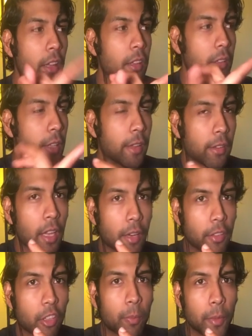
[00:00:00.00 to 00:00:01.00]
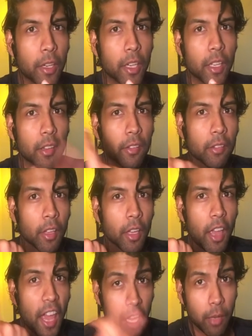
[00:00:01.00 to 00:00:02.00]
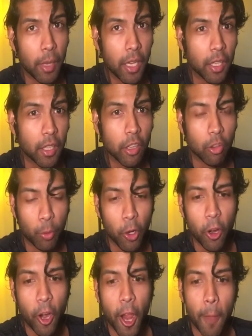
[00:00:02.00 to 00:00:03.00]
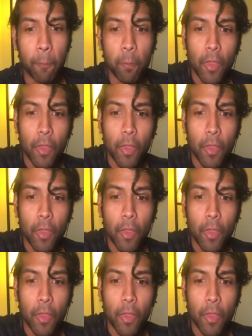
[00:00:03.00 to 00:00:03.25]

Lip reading: he has a lot of experience animating in this program